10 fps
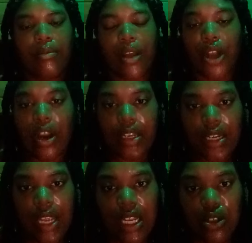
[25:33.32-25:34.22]
My
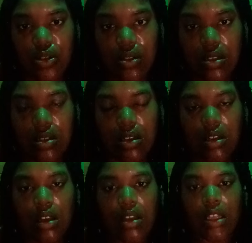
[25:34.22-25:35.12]
guardian angels
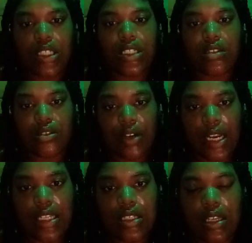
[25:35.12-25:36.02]
and Jesus
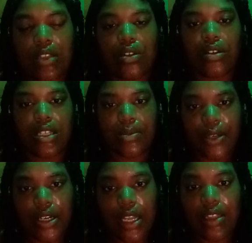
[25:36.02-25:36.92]
Christ and the Holy
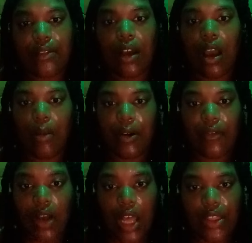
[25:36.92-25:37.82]
Spirit and the Abba
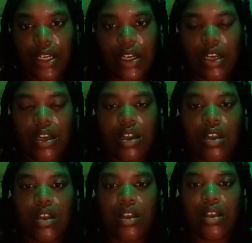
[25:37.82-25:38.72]
Father,
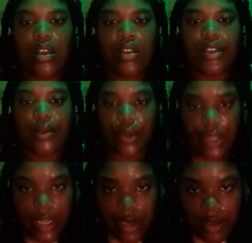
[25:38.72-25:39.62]
they were
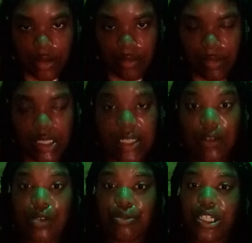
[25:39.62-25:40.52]
there because I
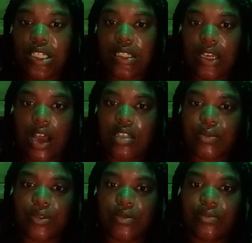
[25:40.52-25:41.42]
was preaching the
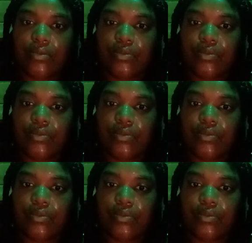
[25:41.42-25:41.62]
gospel.